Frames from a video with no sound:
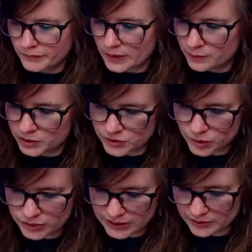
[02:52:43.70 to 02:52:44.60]
But just thrown
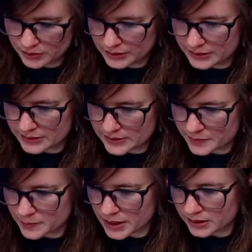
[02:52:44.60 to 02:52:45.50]
together in a separate
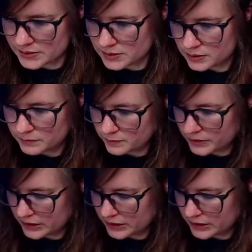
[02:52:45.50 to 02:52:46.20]
box, so you could pick it